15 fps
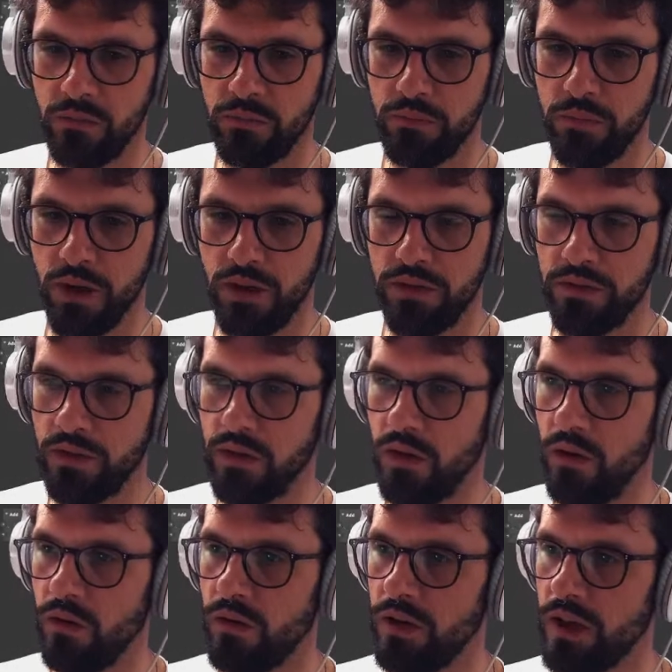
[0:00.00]
but
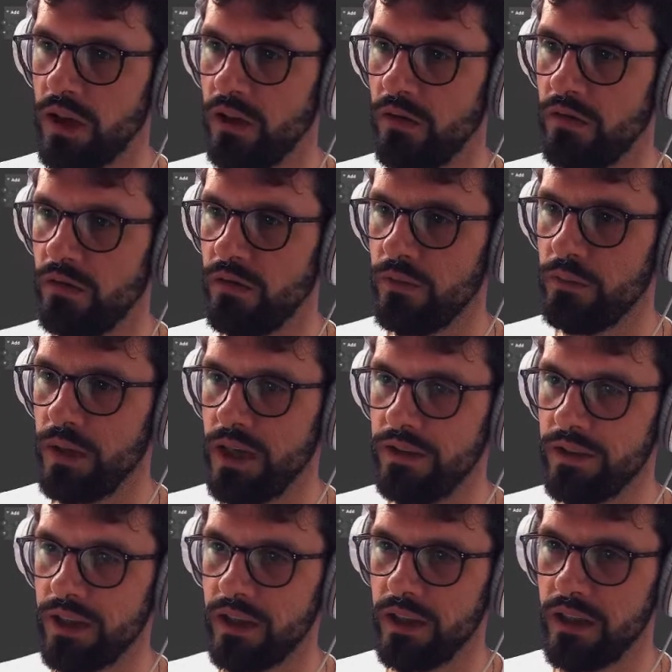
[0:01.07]
only of
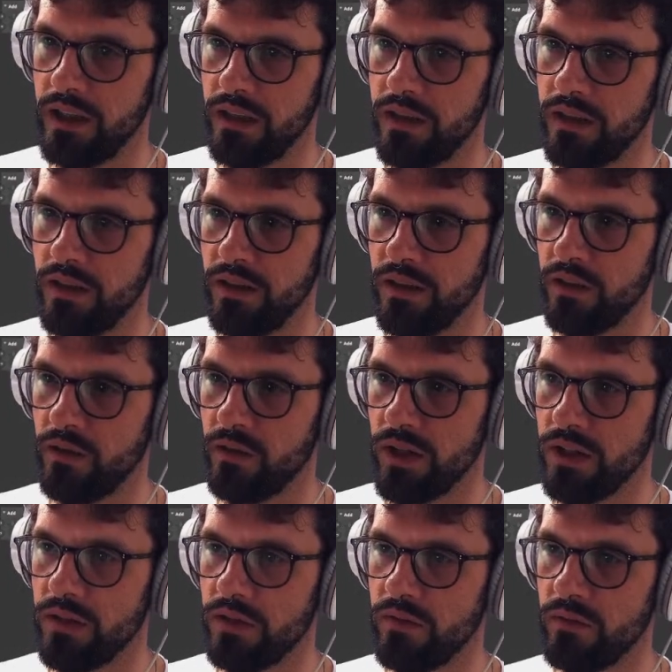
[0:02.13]
basically the
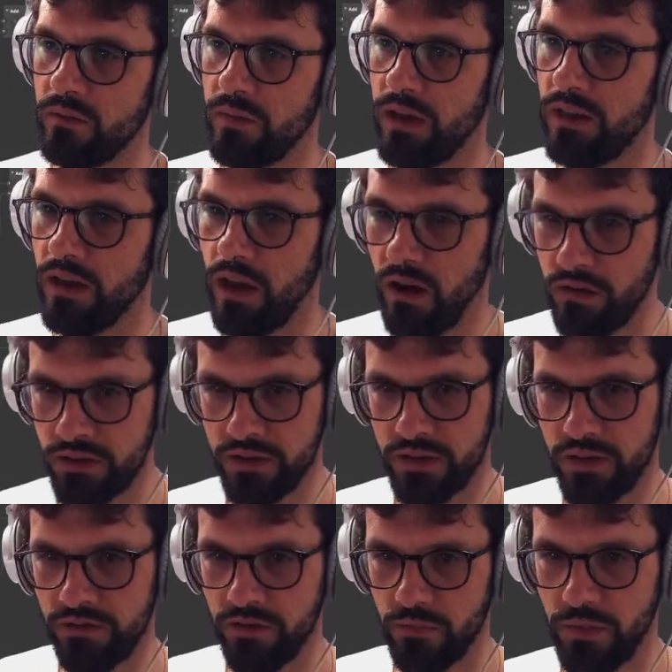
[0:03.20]
grid without the
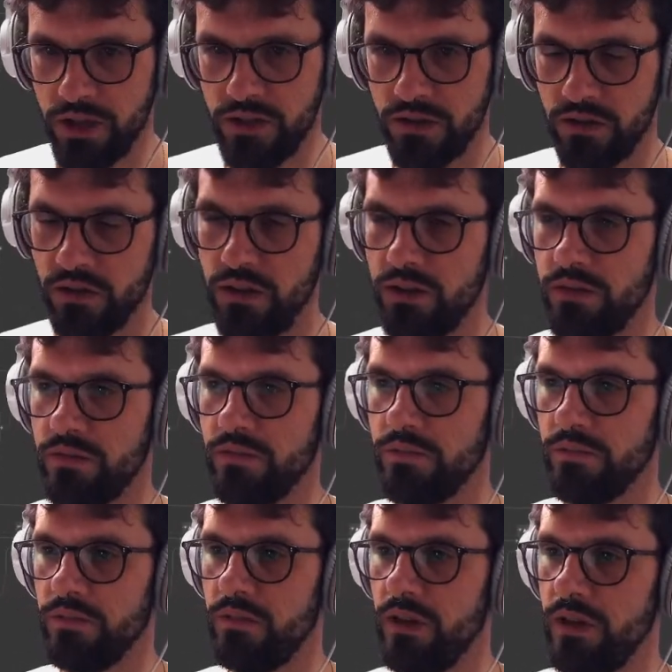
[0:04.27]
deformation on it,
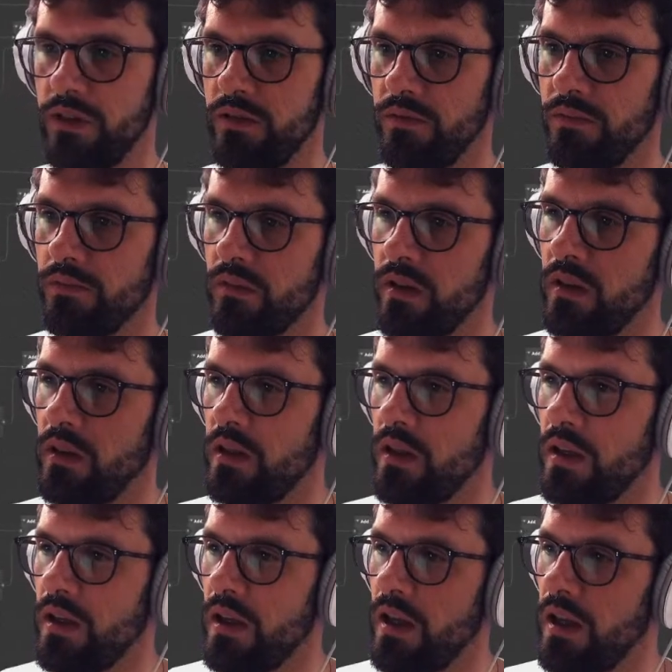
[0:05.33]
right?
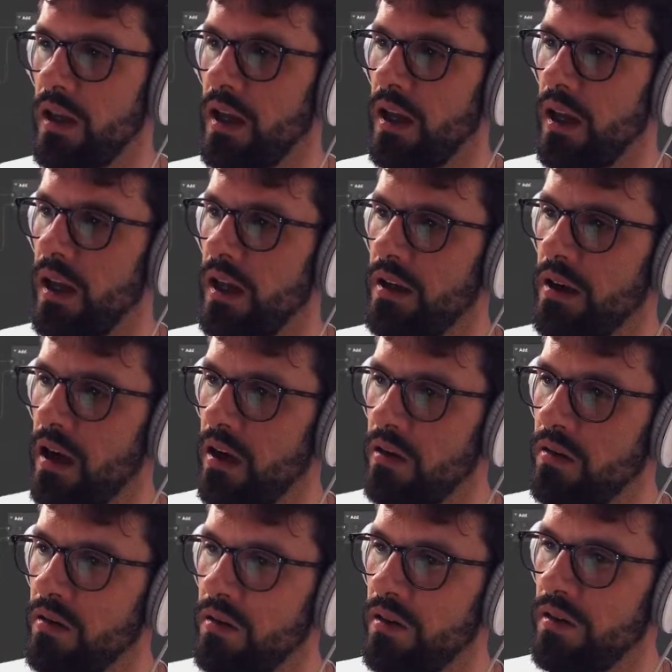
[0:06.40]
And
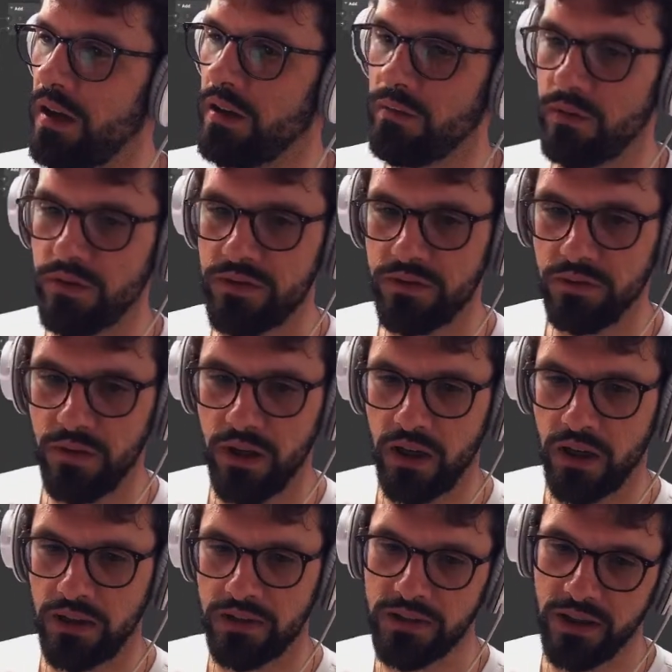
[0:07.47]
now that was where I
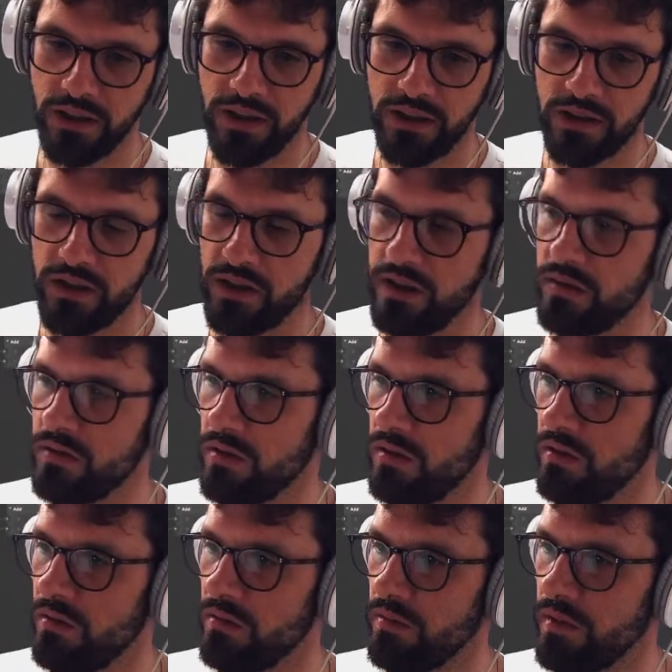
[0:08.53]
got stuck actually.
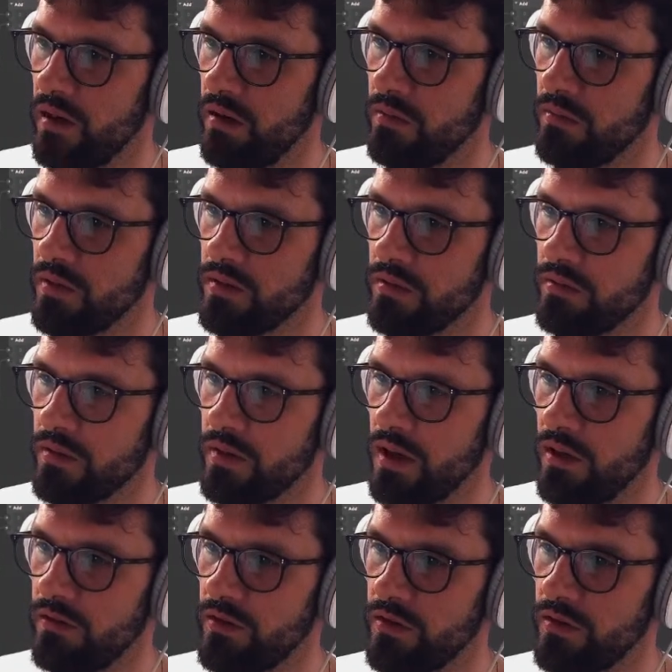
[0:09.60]
So now what you would
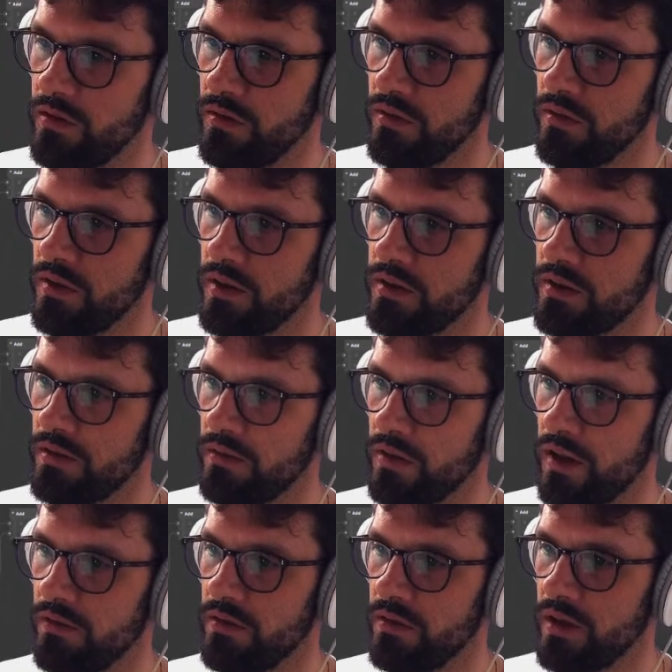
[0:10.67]
have to do is you would
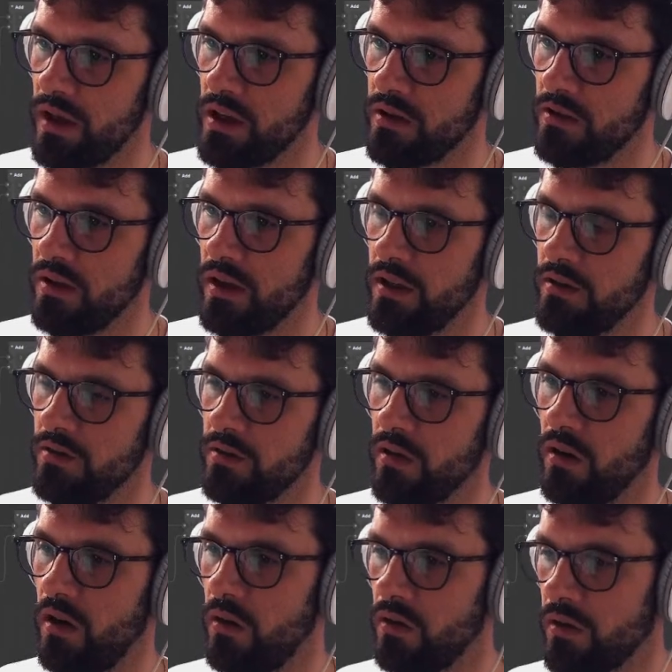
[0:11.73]
have to calculate
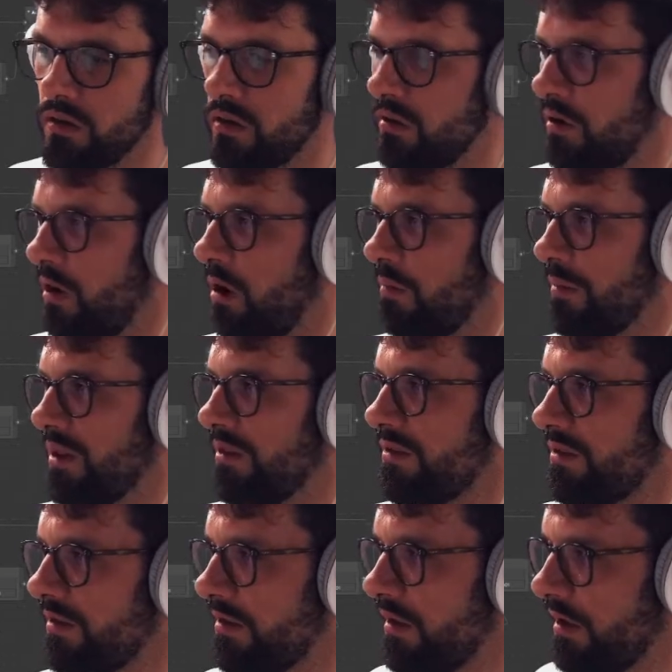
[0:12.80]
your own
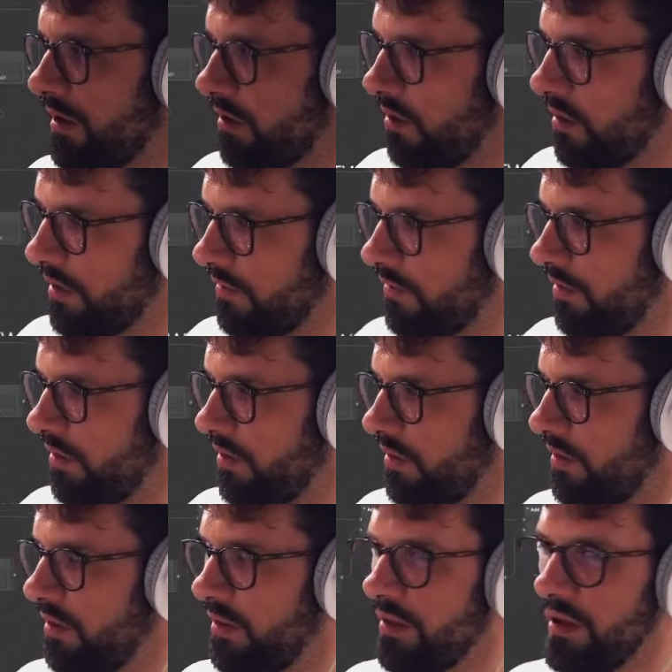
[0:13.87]
normals in order
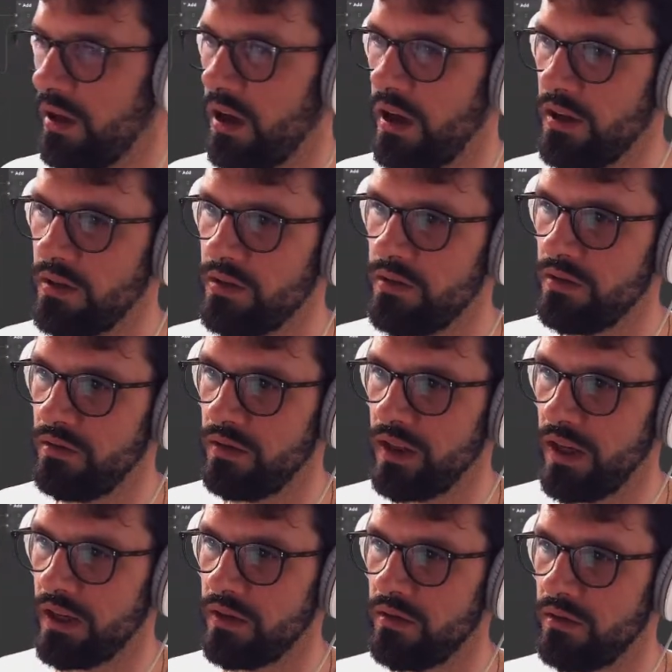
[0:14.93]
for the light to
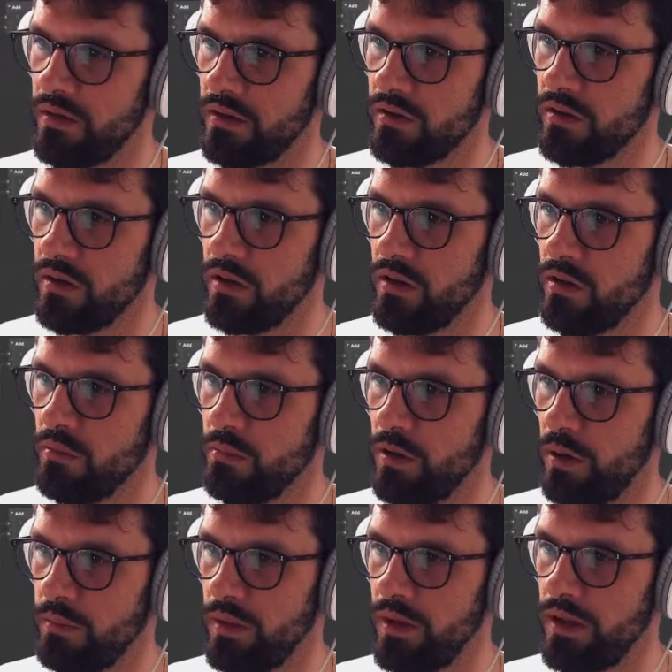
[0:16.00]
react to it
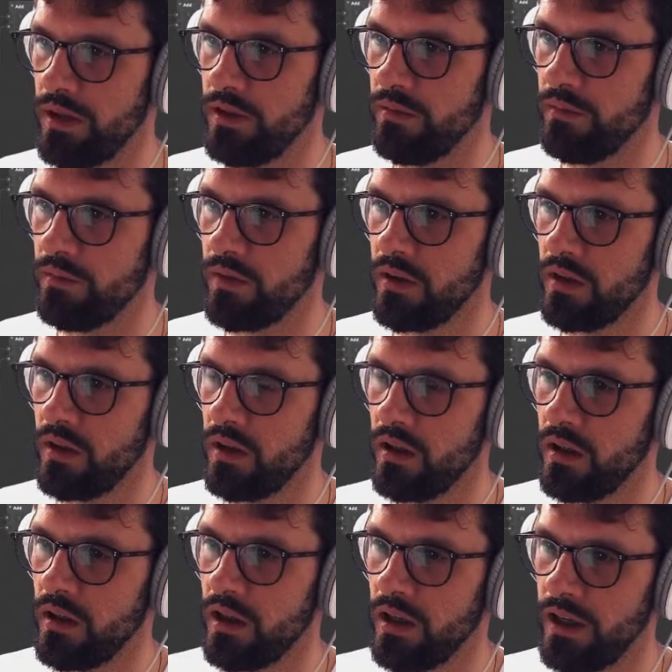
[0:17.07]
properly.
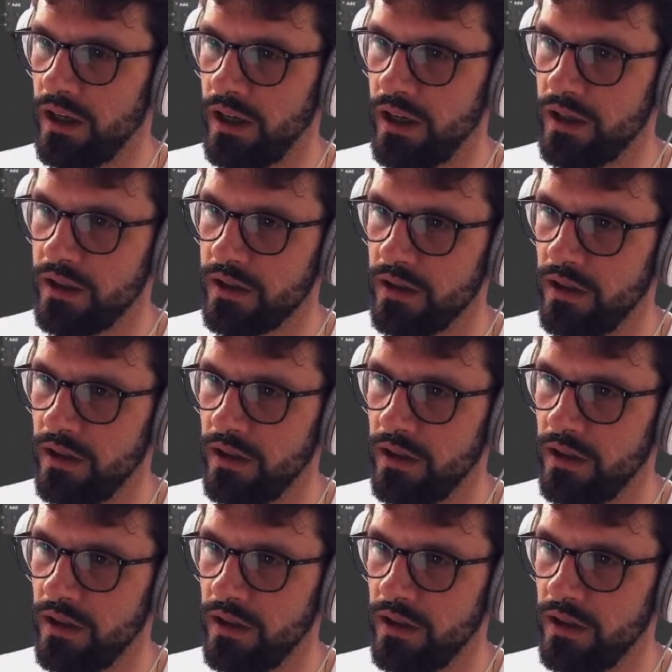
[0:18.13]
And